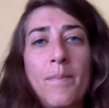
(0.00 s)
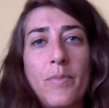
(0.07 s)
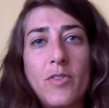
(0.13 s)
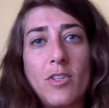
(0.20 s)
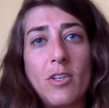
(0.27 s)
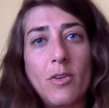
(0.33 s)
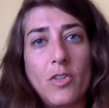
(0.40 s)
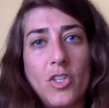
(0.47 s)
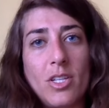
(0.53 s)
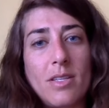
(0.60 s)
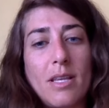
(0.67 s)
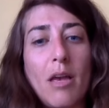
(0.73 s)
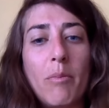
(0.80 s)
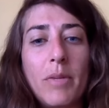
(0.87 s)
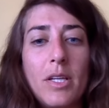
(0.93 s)
So it's just
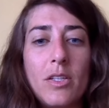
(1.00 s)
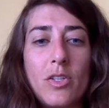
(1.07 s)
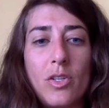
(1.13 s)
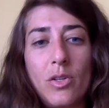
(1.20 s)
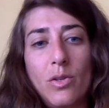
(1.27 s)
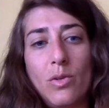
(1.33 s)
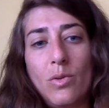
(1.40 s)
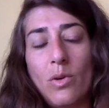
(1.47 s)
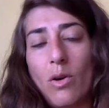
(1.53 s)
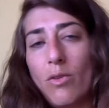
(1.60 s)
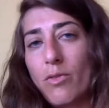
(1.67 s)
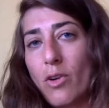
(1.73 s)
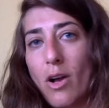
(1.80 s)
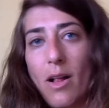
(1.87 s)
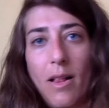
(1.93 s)
helped me to
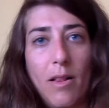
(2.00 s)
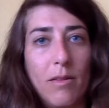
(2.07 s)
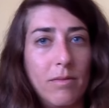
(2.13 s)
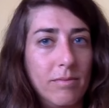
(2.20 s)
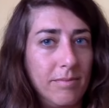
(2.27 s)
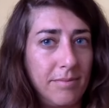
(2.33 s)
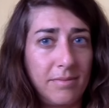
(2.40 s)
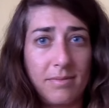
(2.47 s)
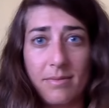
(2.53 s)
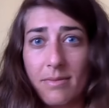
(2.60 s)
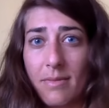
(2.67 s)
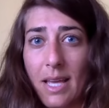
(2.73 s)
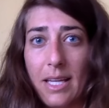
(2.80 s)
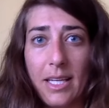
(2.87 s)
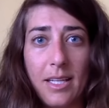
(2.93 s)
overall,
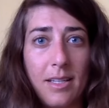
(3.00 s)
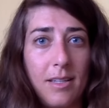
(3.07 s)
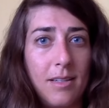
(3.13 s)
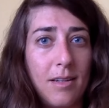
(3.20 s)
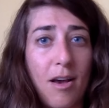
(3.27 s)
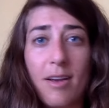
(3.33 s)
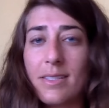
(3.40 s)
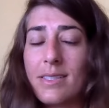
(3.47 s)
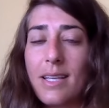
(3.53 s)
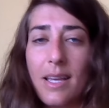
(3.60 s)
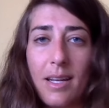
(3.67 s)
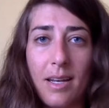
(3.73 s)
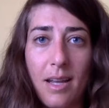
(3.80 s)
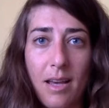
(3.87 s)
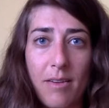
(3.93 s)
I cannot say it
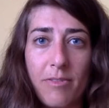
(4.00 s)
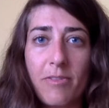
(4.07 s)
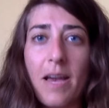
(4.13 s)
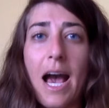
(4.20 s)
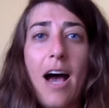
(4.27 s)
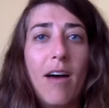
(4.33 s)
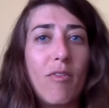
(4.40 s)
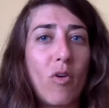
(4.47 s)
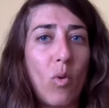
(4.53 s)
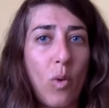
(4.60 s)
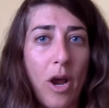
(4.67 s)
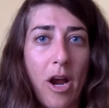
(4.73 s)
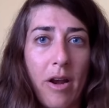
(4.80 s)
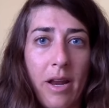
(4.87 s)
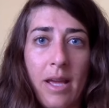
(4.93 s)
enough, have
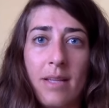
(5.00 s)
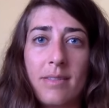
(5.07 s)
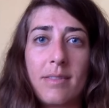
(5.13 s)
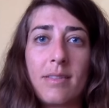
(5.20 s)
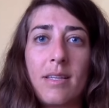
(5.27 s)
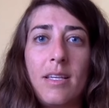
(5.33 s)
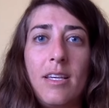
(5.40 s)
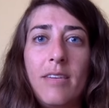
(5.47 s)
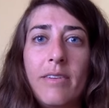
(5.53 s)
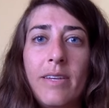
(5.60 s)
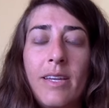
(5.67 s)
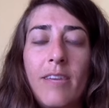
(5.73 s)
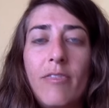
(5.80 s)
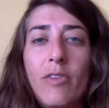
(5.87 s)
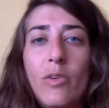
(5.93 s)
awareness. Even
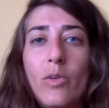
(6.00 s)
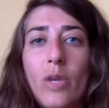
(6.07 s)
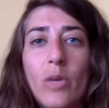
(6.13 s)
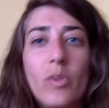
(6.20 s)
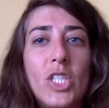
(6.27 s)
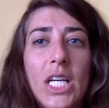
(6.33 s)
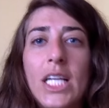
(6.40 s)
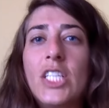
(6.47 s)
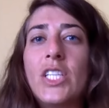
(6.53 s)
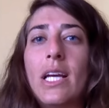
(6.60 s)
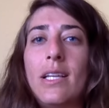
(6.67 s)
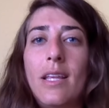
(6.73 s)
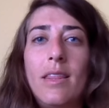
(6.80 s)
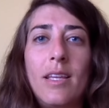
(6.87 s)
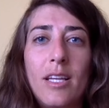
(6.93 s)
if you don't change
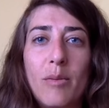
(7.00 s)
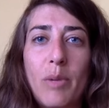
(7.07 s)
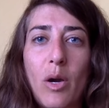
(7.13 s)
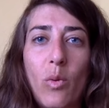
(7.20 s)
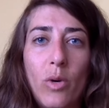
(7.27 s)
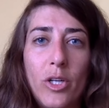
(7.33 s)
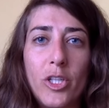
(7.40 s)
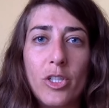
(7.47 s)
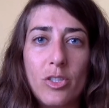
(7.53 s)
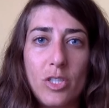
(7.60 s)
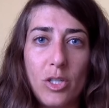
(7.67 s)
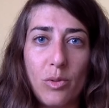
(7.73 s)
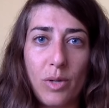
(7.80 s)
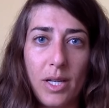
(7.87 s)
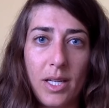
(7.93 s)
anything about what you're
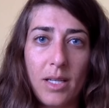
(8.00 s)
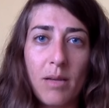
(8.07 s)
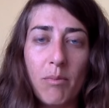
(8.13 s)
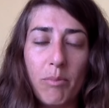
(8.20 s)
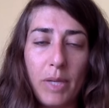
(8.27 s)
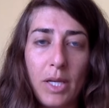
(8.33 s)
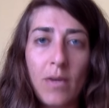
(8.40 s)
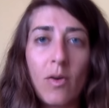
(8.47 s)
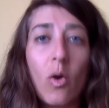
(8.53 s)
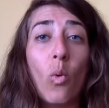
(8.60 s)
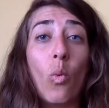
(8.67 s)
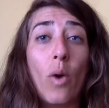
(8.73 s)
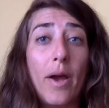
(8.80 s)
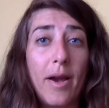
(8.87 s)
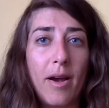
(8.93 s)
doing, being
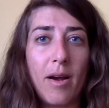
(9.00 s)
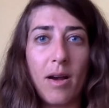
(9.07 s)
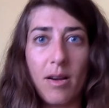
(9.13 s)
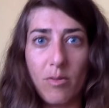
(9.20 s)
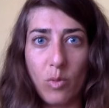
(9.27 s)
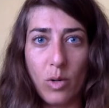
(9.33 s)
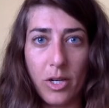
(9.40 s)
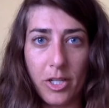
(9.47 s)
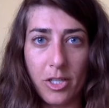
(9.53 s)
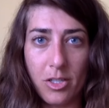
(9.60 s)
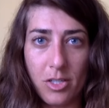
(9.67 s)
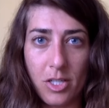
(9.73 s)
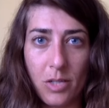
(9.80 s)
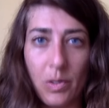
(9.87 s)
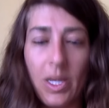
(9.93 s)
aware of what you're
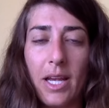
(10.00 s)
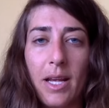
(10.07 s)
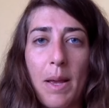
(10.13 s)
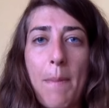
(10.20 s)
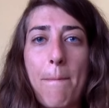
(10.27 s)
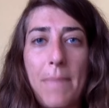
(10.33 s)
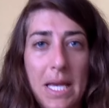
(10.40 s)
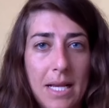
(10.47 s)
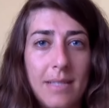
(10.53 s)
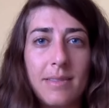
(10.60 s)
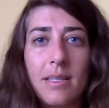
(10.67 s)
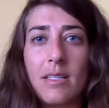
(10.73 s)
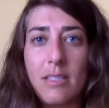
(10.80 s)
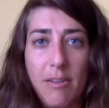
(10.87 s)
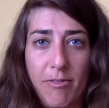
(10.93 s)
doing makes
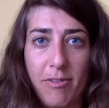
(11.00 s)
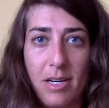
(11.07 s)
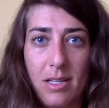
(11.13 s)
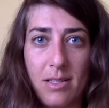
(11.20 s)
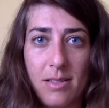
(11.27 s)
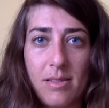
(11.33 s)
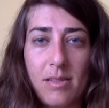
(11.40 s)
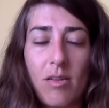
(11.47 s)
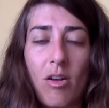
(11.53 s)
a difference.